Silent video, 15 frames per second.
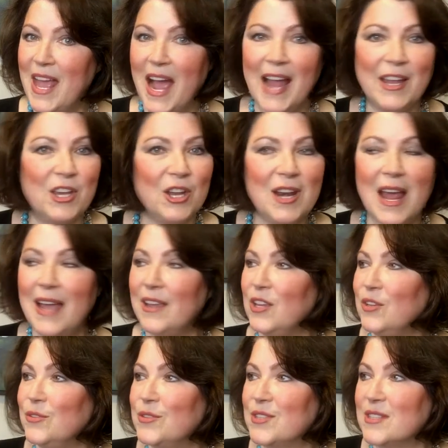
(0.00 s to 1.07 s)
I could not
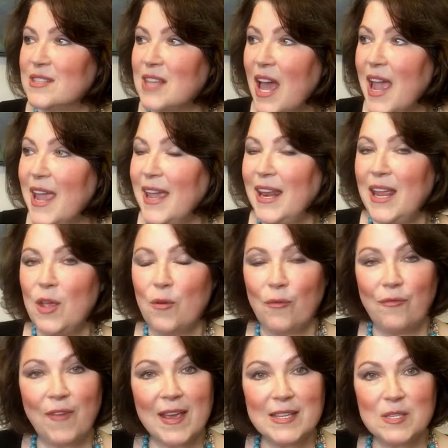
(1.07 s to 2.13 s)
use society or
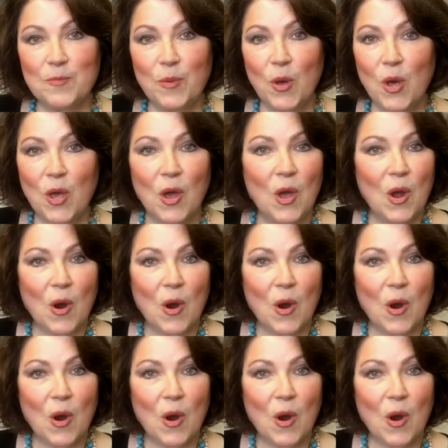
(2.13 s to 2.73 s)
Facebook